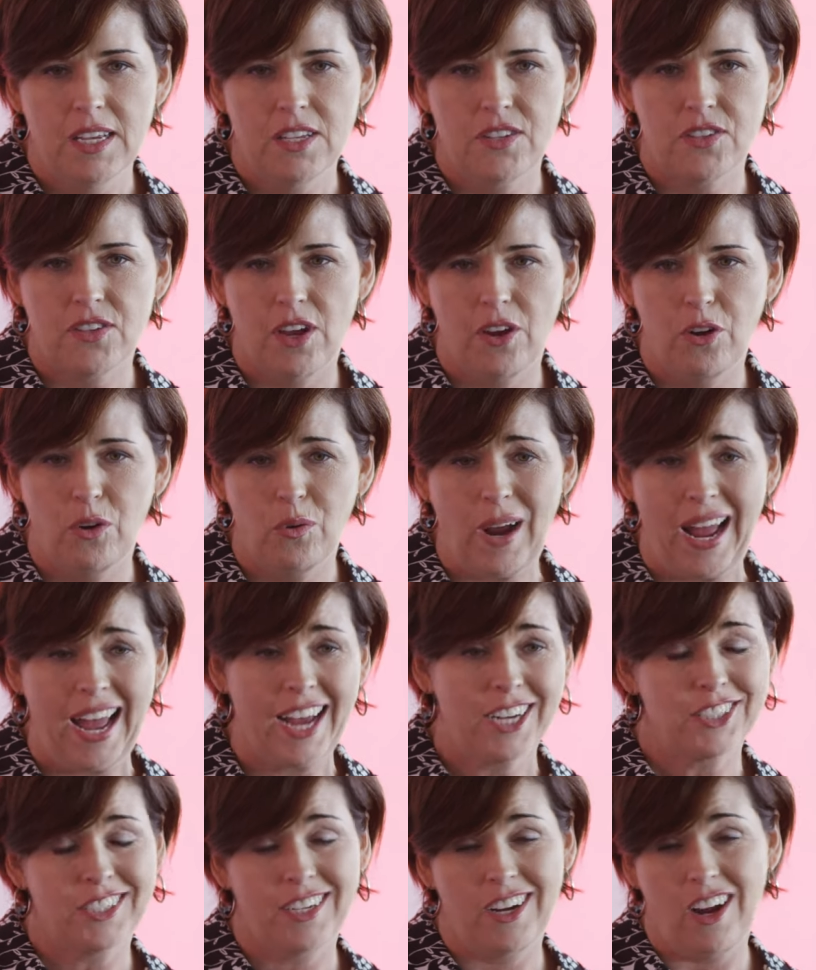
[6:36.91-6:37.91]
So
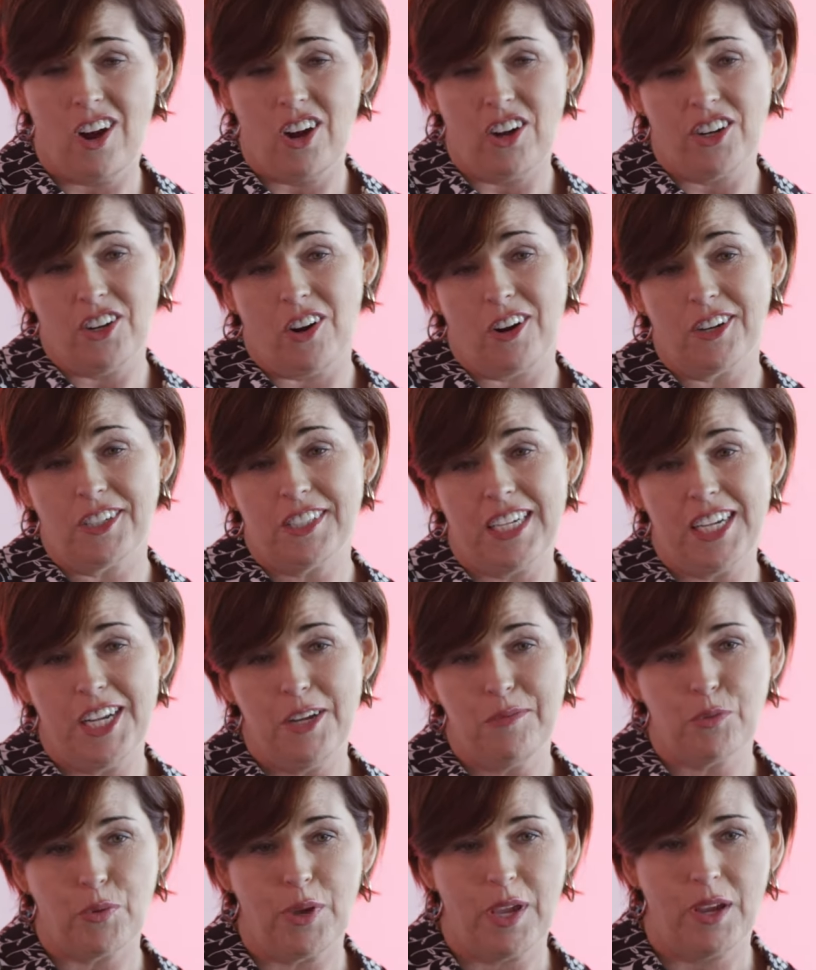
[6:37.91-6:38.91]
actually, our, our
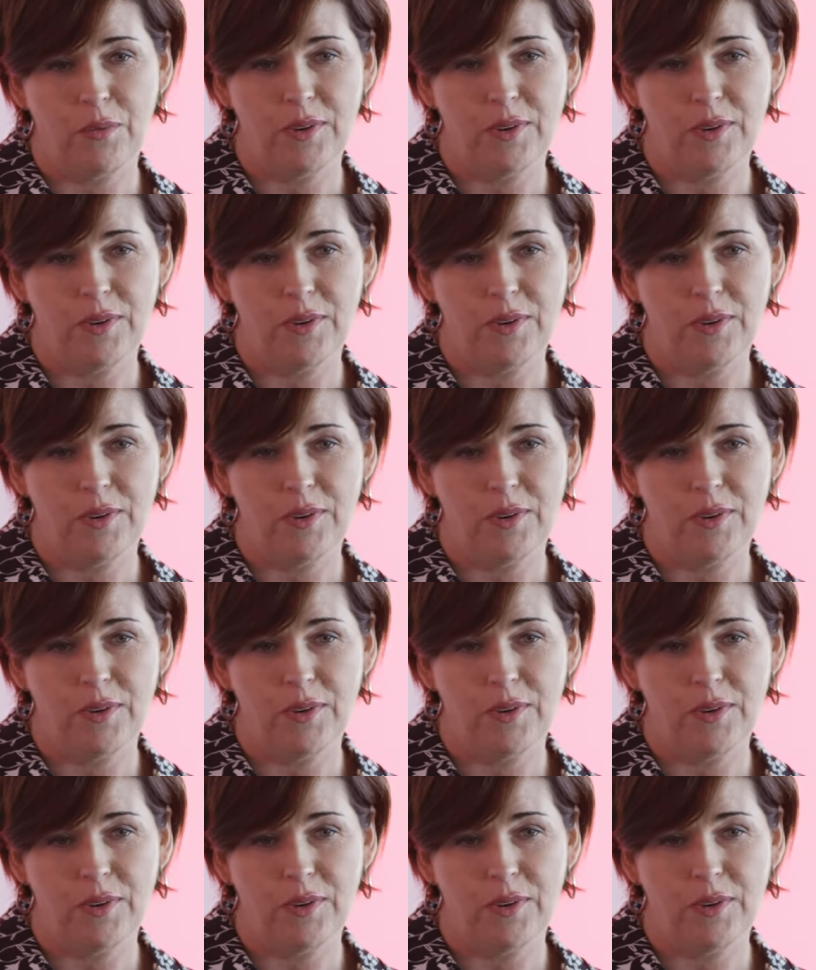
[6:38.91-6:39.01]
teams, we,